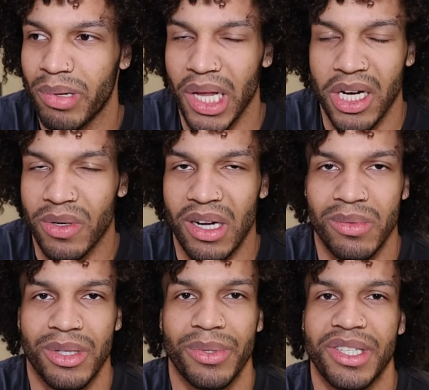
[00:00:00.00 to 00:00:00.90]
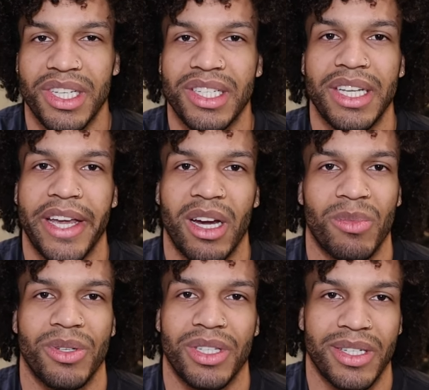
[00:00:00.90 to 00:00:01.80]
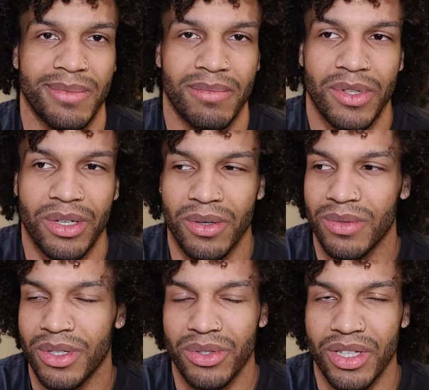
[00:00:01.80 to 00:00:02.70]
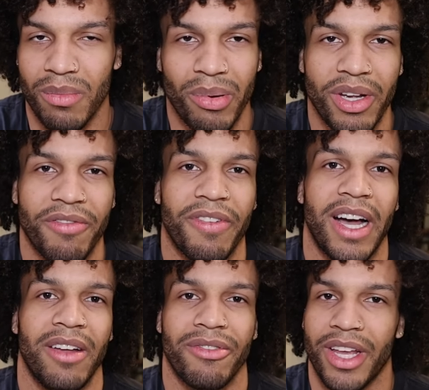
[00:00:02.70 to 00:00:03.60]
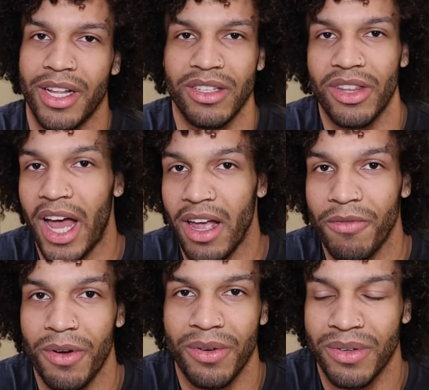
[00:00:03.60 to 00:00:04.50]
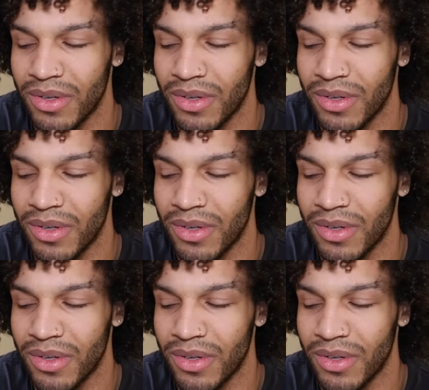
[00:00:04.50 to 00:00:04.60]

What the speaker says: playing around with 360 cameras and, you know, using the 0.5 lens on the iPhone.